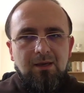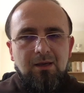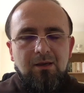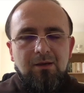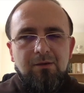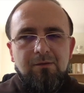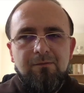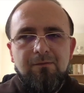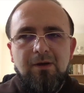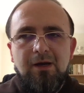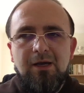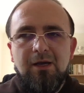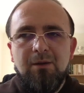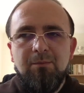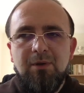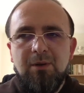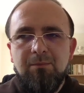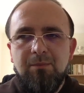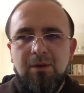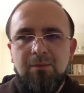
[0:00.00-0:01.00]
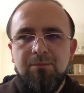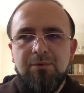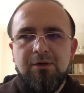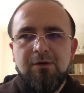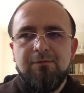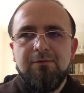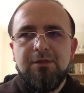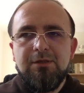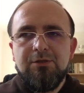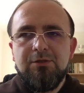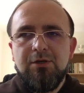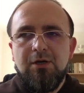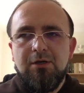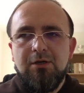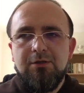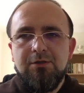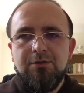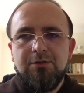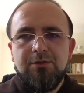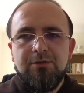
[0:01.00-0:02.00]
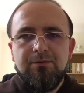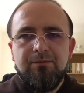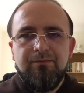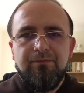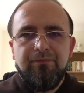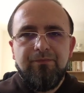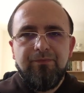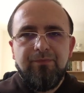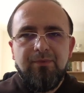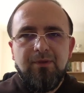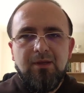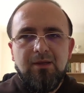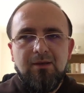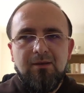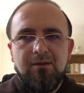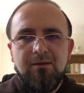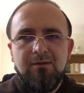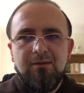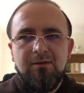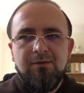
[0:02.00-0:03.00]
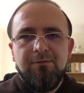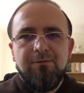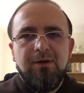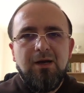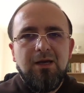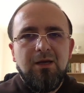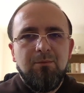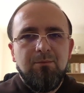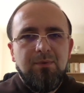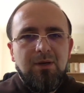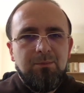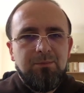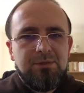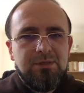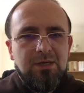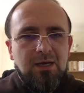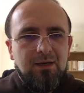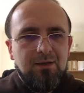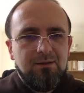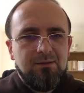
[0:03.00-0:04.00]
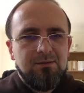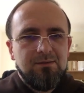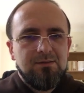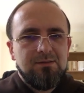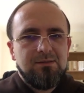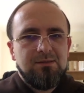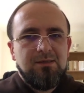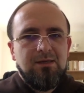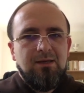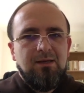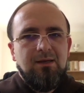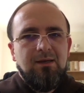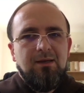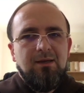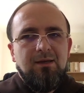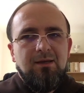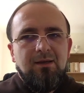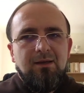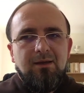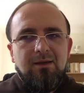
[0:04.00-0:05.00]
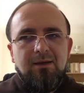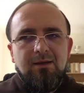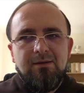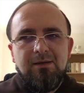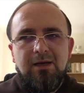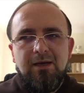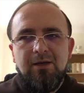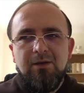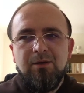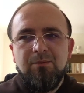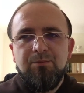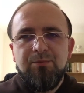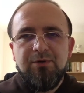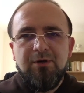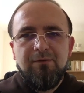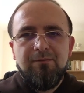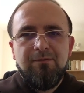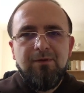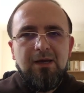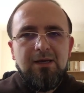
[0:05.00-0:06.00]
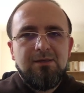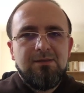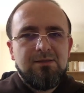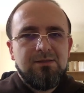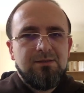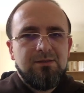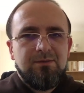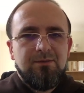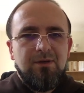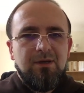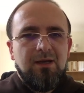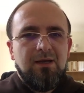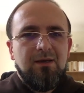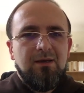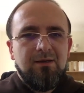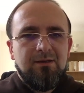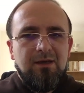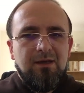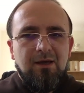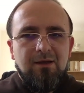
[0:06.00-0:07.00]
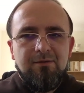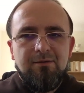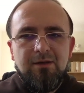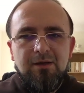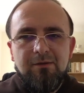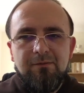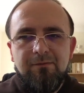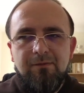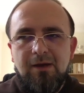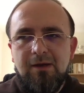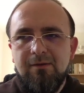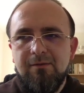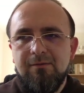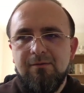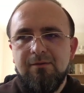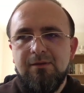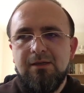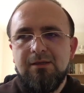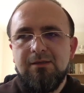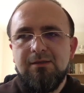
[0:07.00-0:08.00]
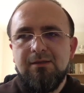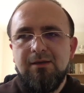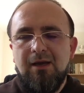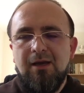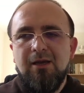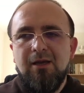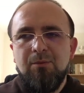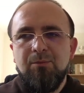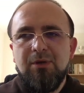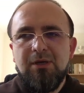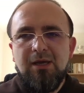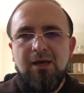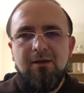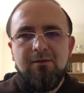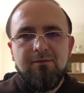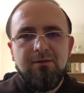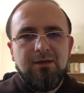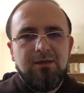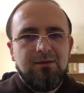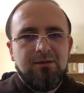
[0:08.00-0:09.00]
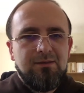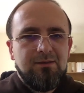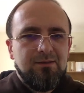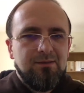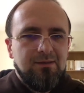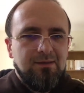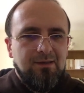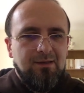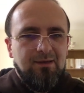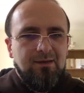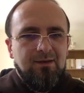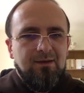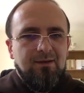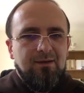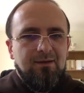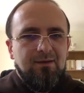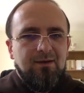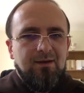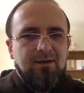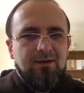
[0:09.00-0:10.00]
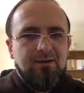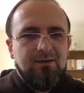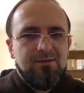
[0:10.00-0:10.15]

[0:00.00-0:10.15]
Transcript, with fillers: if I am a member of the church, uh, if I am baptized, and I profess a Catholic faith that I am a Catholic, I